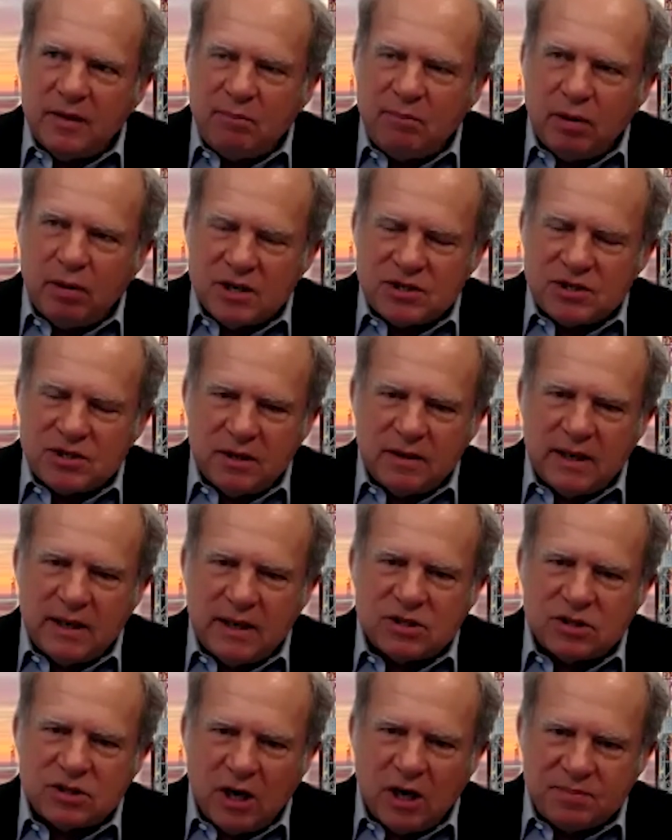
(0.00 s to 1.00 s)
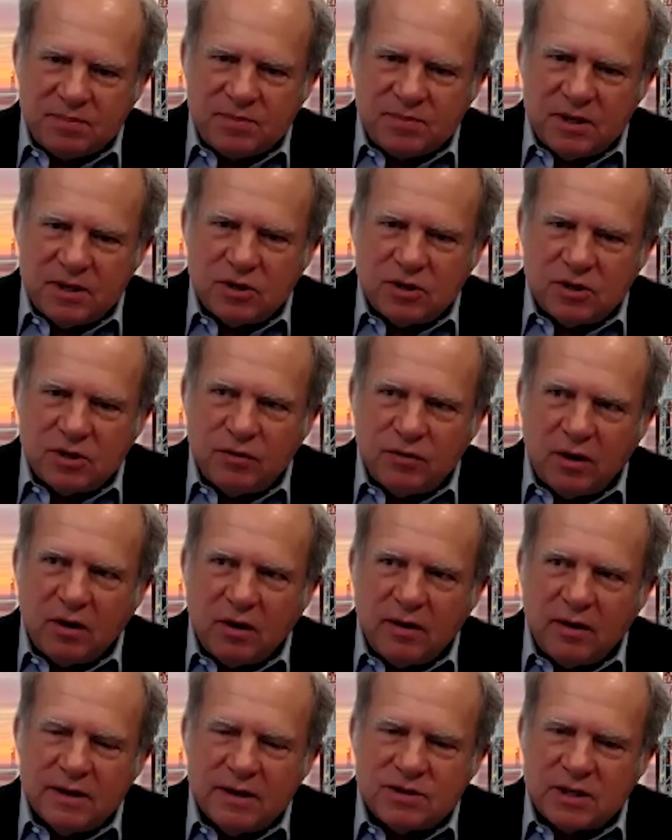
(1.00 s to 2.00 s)
president has stopped it so
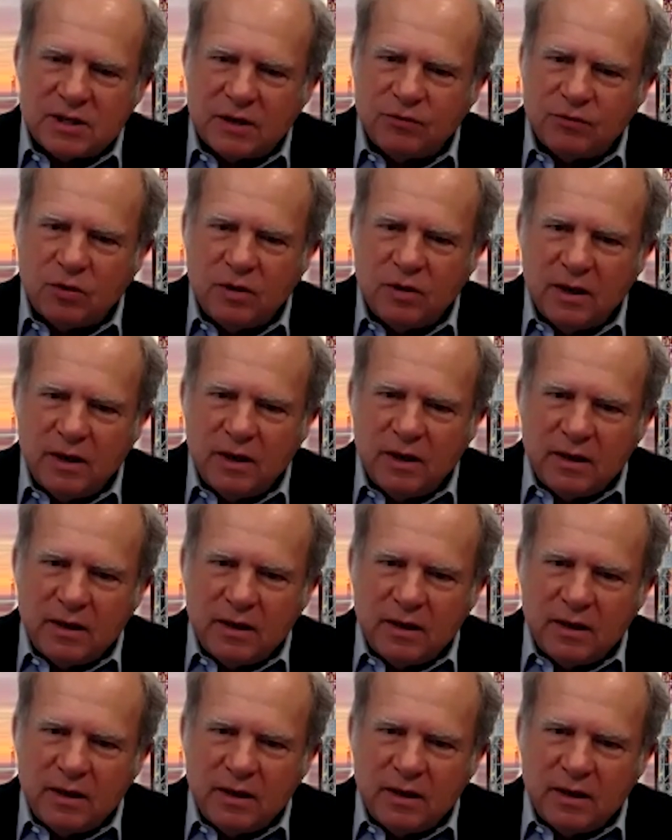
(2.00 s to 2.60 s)
far, and several